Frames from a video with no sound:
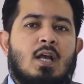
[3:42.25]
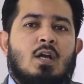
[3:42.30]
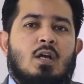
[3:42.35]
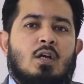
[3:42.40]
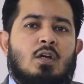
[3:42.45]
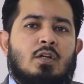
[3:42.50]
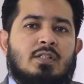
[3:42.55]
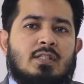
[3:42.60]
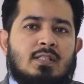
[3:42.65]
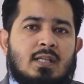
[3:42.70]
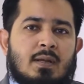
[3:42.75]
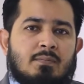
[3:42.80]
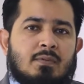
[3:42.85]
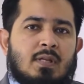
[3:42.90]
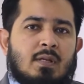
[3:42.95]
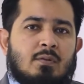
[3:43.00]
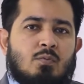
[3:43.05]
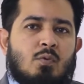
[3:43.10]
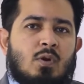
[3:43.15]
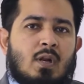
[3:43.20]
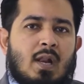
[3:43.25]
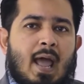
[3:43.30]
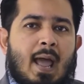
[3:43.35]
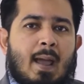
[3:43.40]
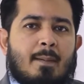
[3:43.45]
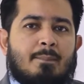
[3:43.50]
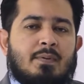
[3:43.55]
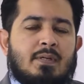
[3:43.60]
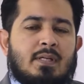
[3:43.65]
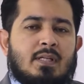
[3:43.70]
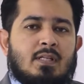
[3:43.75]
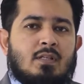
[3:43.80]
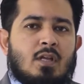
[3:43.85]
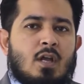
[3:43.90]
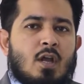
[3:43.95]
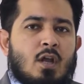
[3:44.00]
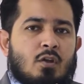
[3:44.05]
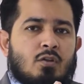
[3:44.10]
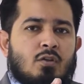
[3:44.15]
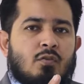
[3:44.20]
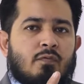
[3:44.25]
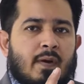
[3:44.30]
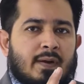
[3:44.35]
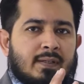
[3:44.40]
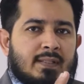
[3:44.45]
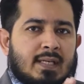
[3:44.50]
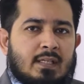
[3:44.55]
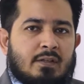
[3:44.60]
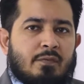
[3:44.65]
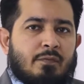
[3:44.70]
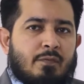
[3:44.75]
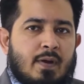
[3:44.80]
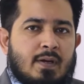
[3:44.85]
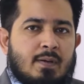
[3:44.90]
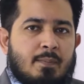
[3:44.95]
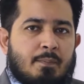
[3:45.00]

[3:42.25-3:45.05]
Because sometimes what will happen is you've identified